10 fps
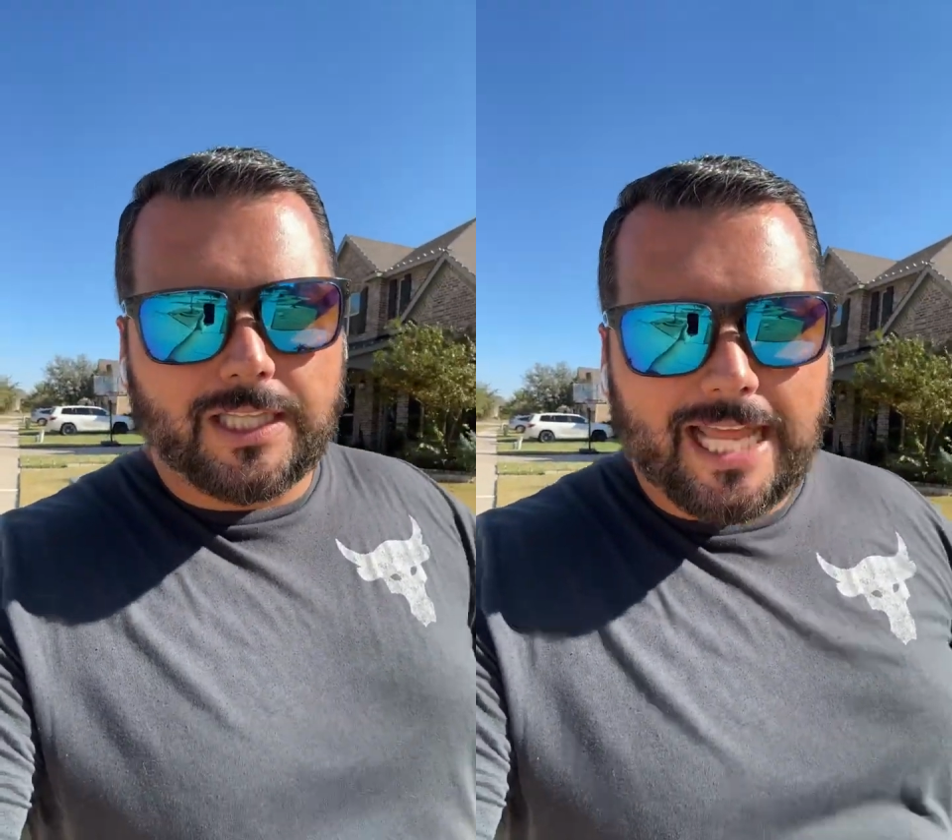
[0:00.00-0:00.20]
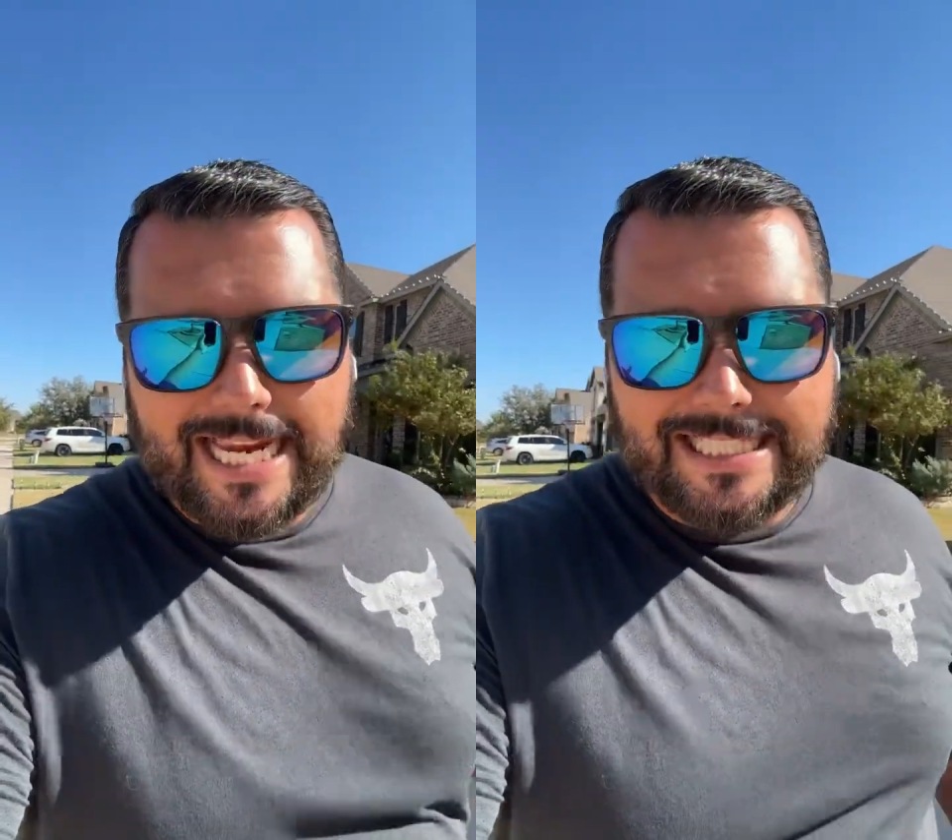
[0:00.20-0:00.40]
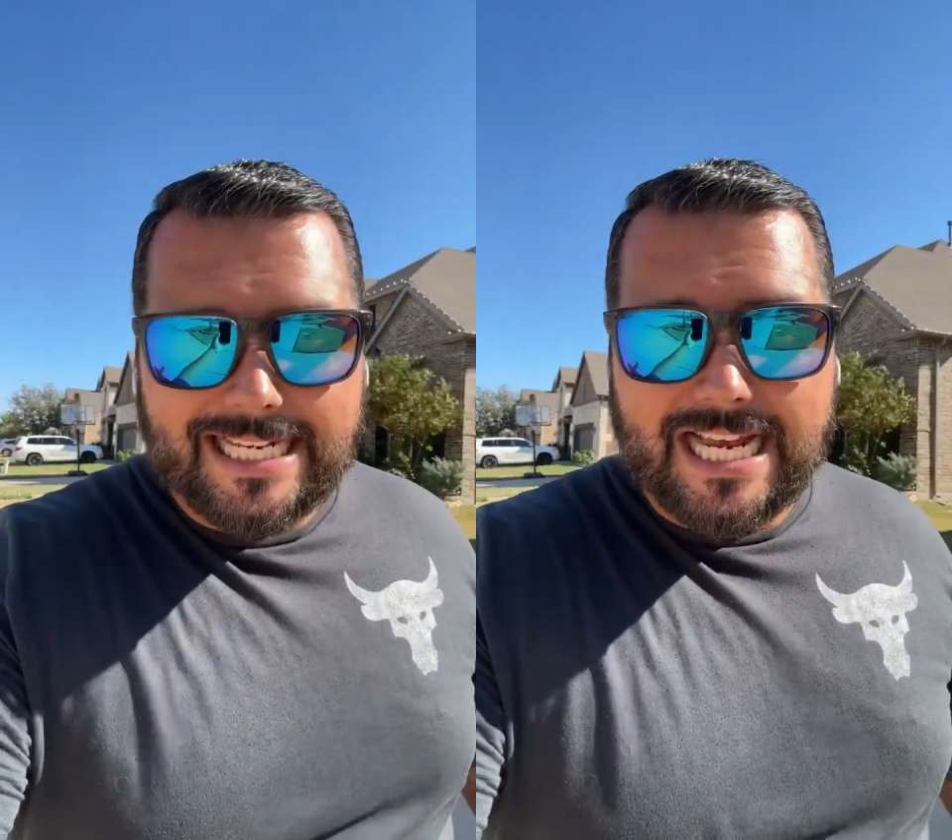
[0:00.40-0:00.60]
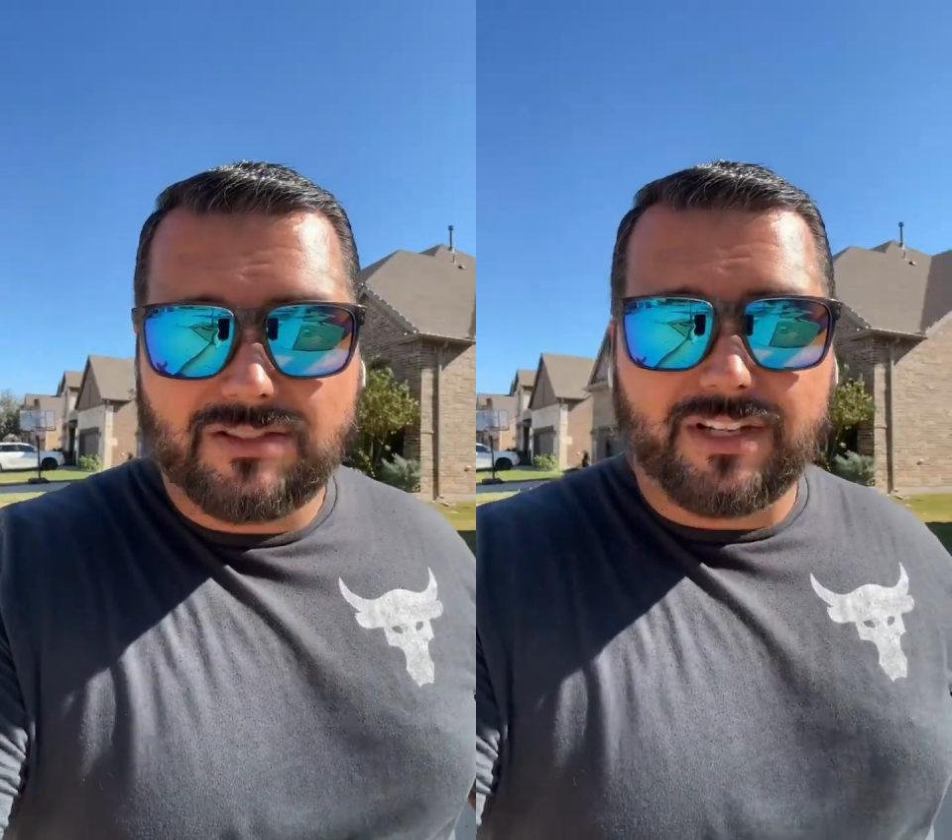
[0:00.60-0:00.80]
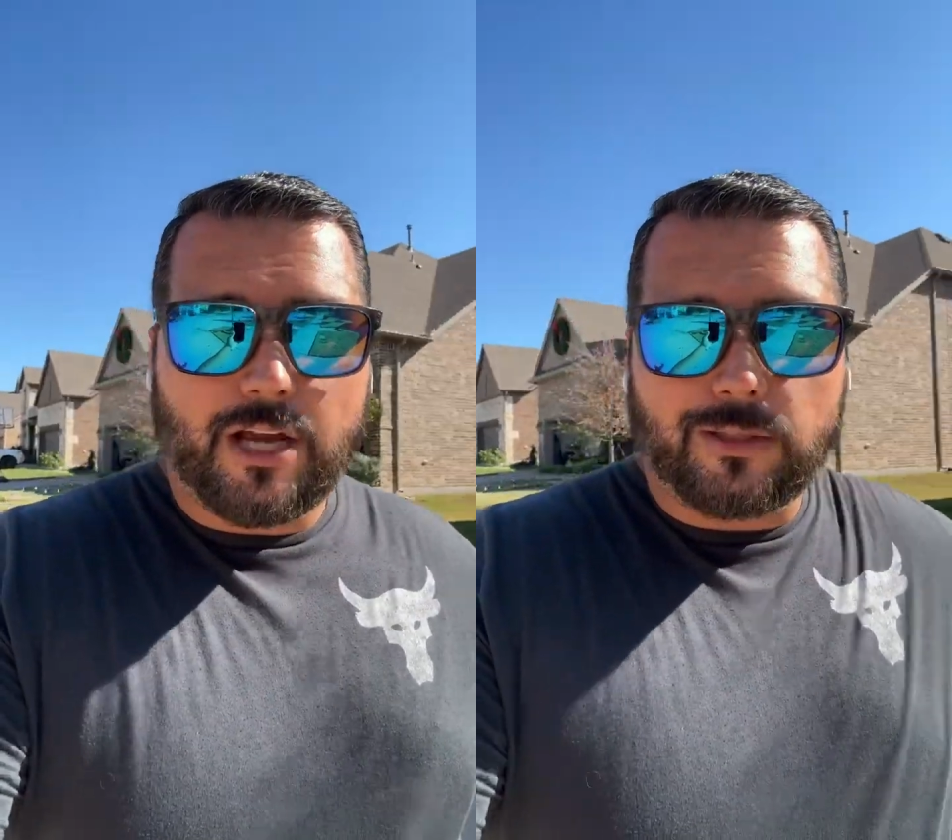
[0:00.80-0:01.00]
like
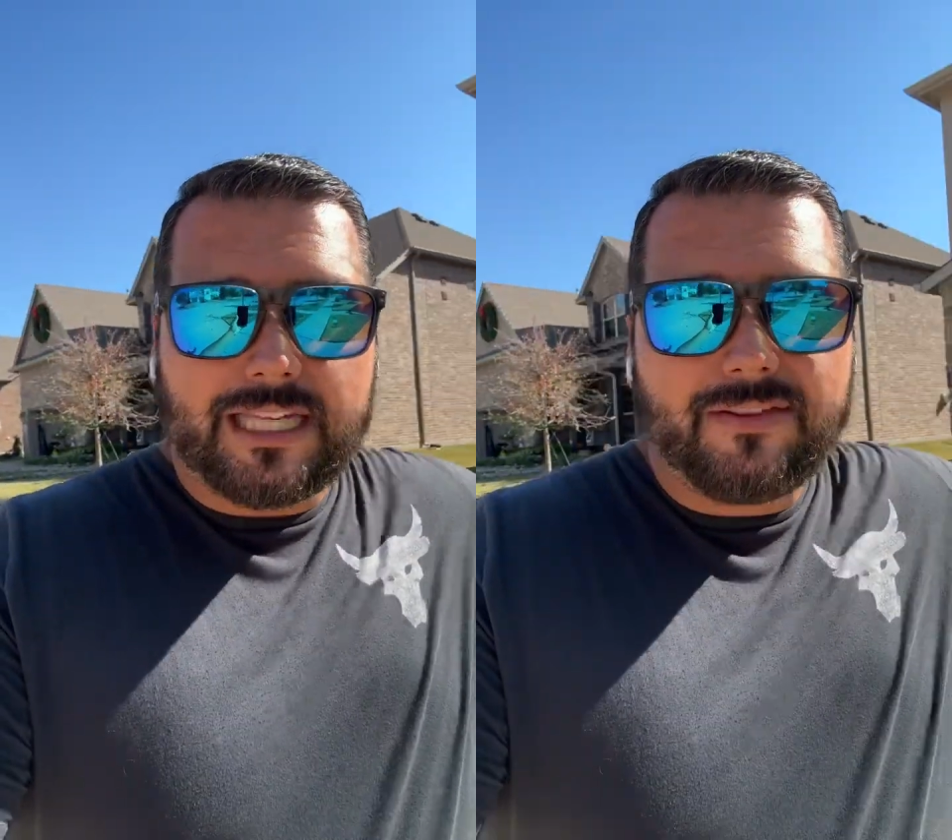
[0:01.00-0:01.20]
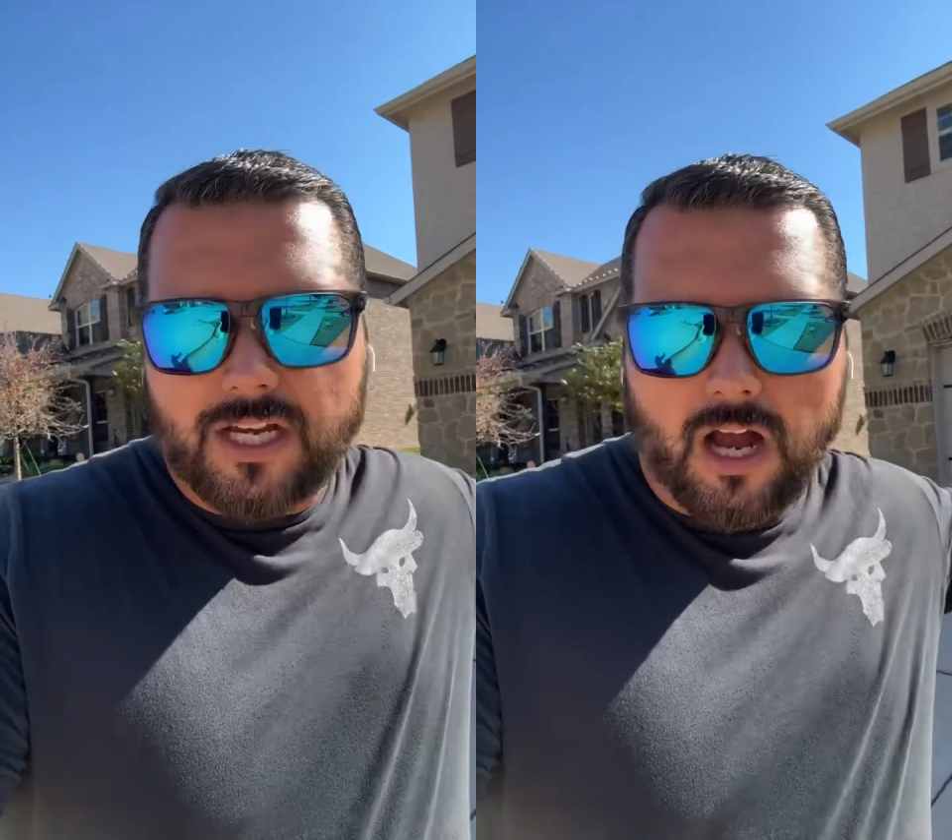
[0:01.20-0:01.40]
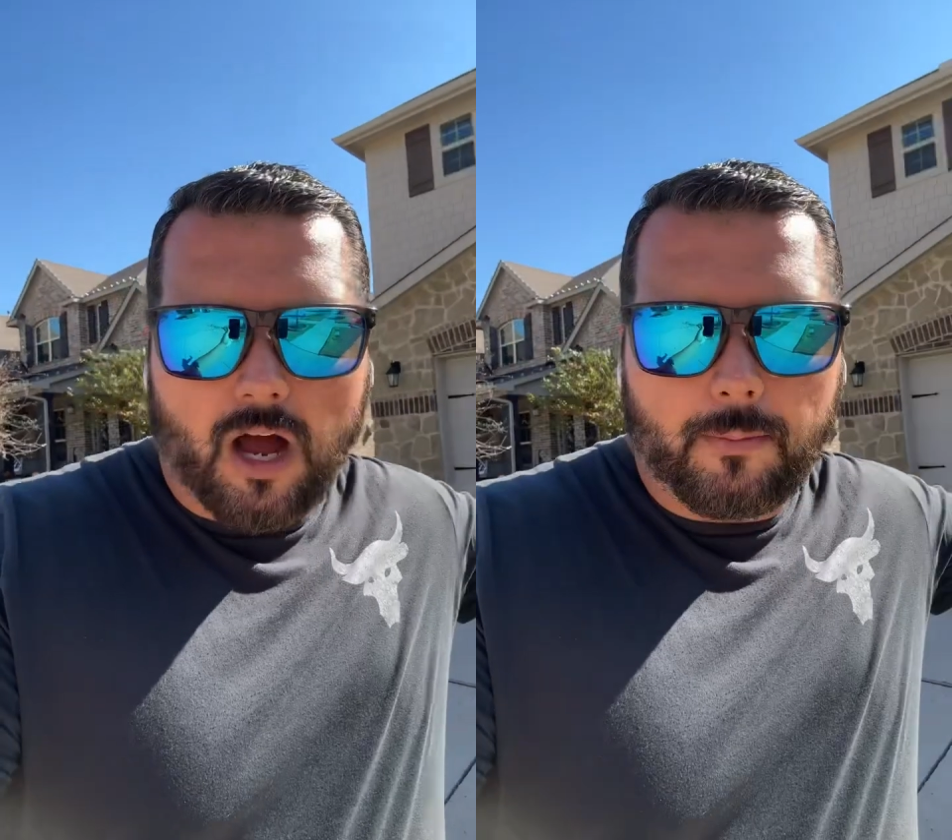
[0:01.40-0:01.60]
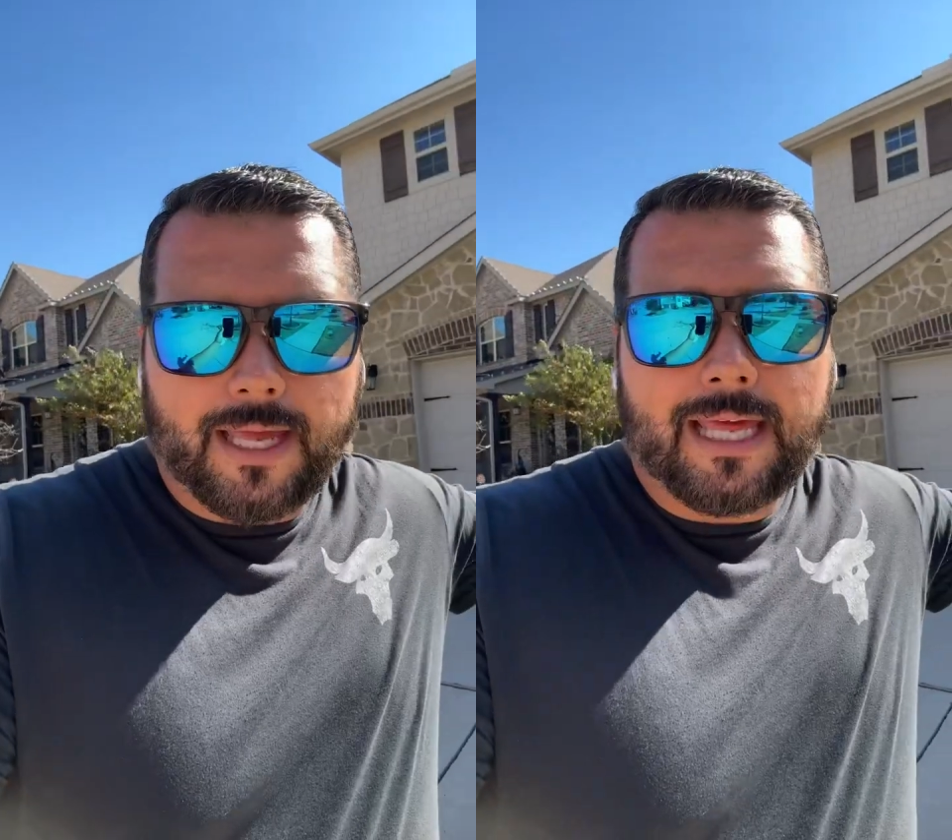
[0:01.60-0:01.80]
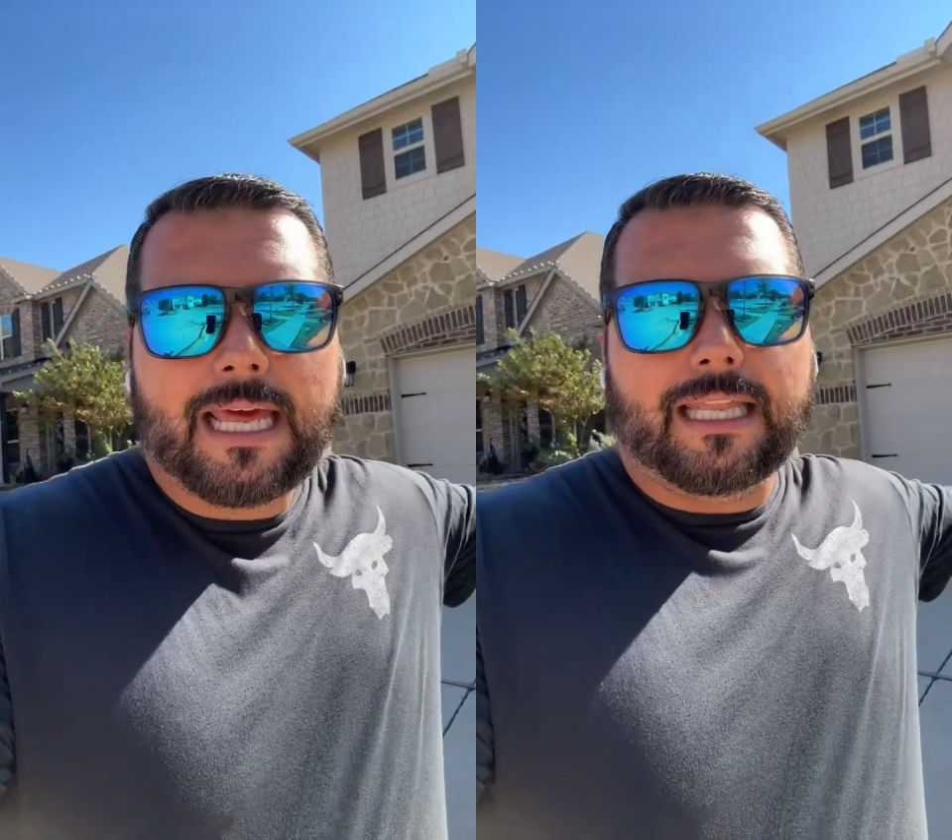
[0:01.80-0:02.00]
today's video, leave a
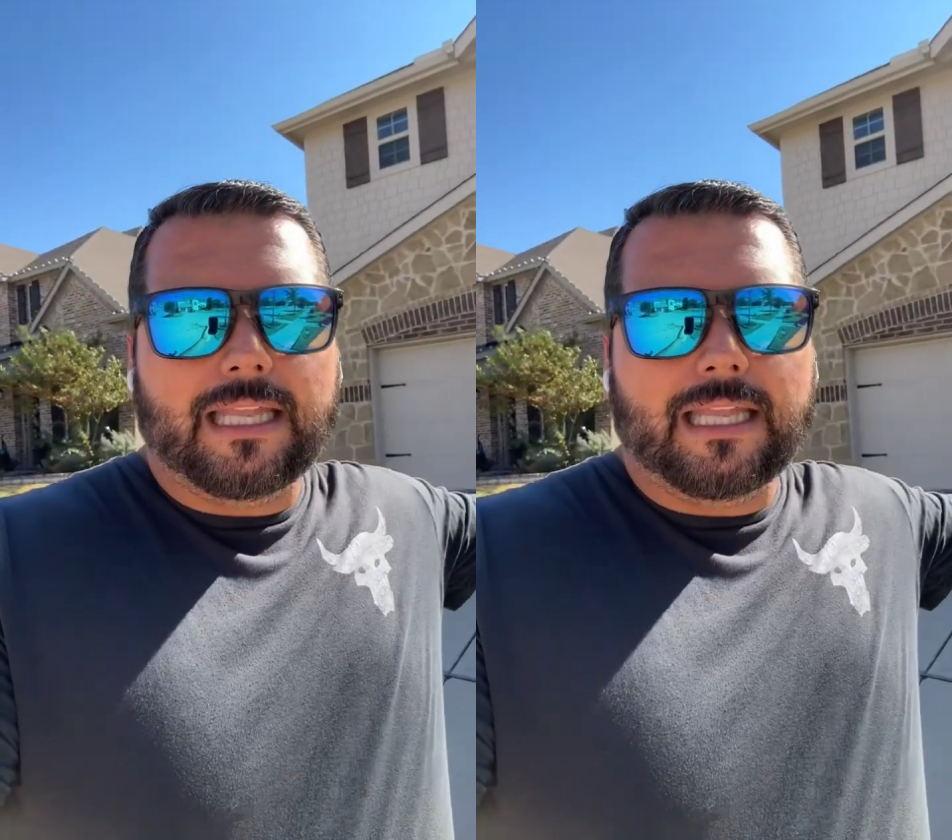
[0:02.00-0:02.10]
comment.